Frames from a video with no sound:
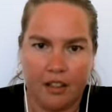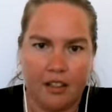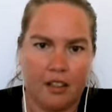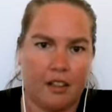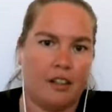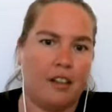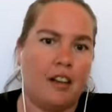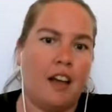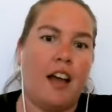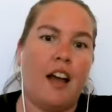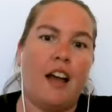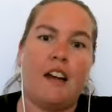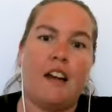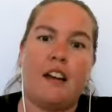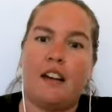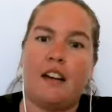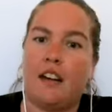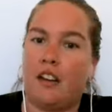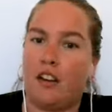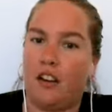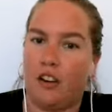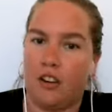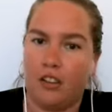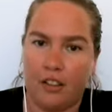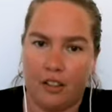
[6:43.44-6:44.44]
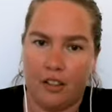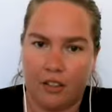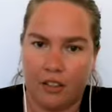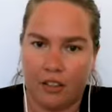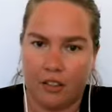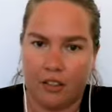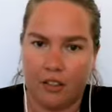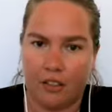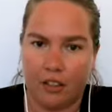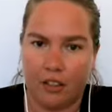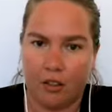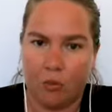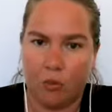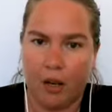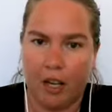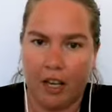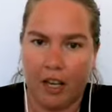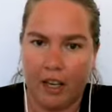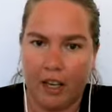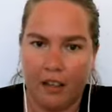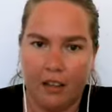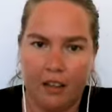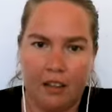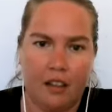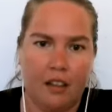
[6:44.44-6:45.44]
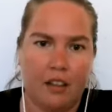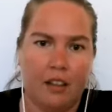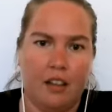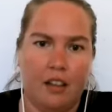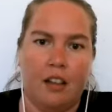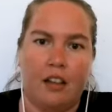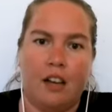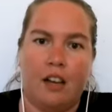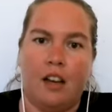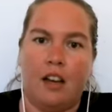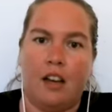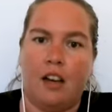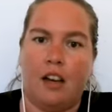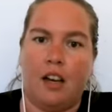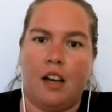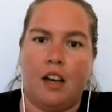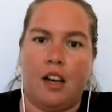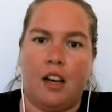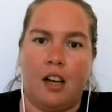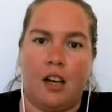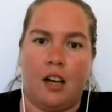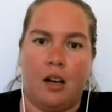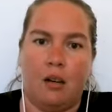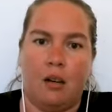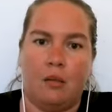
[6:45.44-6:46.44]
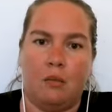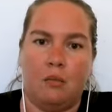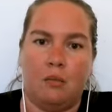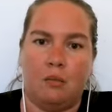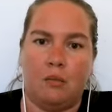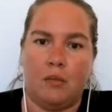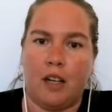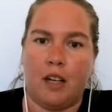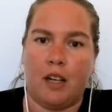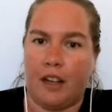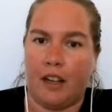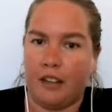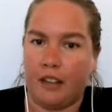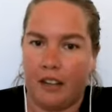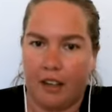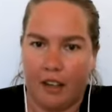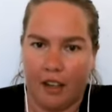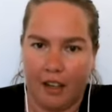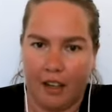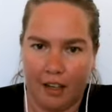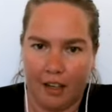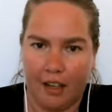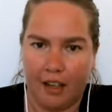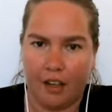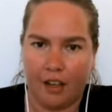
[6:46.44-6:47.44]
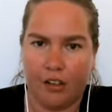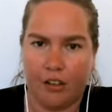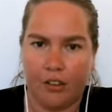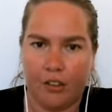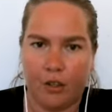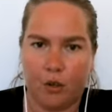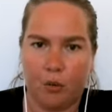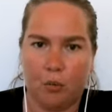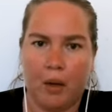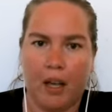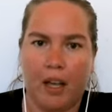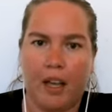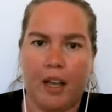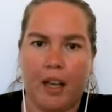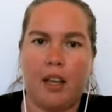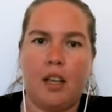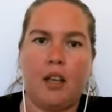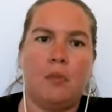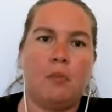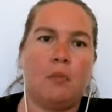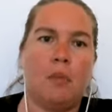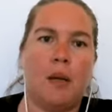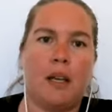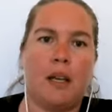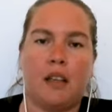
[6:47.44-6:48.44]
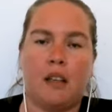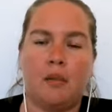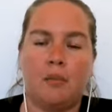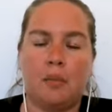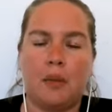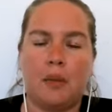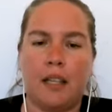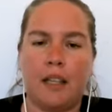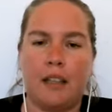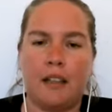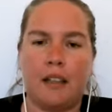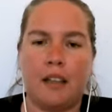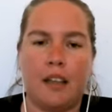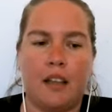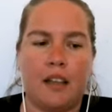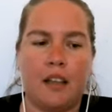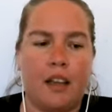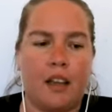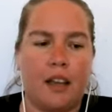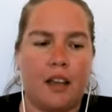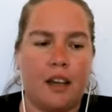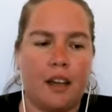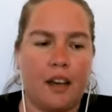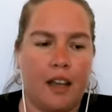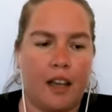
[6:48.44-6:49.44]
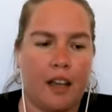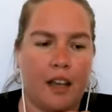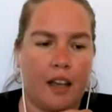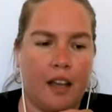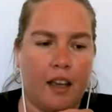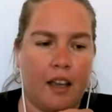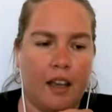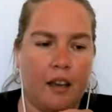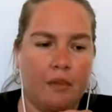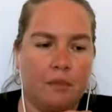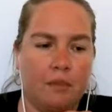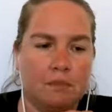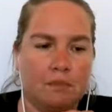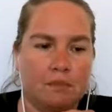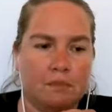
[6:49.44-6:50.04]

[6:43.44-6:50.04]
not in a narcissistic way, not in an unhealthy way, but completely in a,